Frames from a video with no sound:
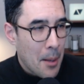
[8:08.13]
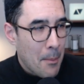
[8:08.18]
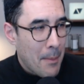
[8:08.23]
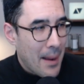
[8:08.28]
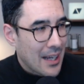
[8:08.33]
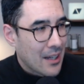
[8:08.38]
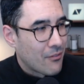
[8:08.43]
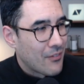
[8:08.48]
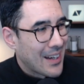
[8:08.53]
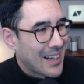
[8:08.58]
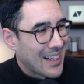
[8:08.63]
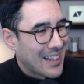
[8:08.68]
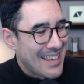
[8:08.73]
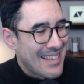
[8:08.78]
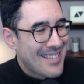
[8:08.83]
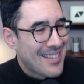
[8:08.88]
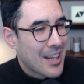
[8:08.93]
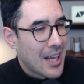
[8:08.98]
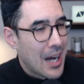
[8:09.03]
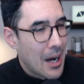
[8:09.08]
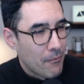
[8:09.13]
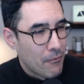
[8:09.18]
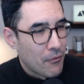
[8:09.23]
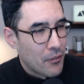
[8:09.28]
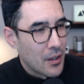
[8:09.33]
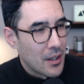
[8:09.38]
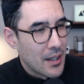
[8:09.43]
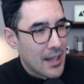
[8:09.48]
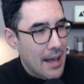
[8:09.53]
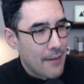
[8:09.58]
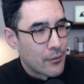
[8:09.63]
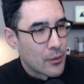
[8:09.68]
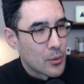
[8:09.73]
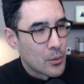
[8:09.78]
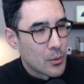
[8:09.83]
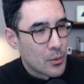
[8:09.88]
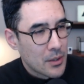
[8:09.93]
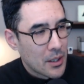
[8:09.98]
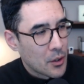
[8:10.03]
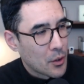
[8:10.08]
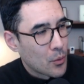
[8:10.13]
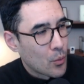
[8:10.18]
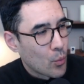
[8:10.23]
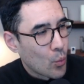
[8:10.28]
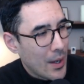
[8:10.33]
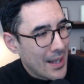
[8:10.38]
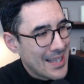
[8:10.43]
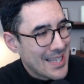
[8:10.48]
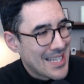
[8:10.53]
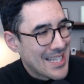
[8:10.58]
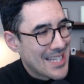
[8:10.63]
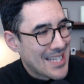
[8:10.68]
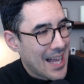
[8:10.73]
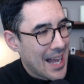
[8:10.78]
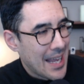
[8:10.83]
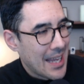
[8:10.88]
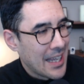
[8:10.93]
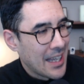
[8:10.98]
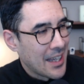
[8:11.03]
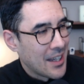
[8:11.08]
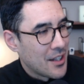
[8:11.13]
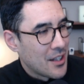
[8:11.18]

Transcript: Bank of England's comfort level. And on Wednesday,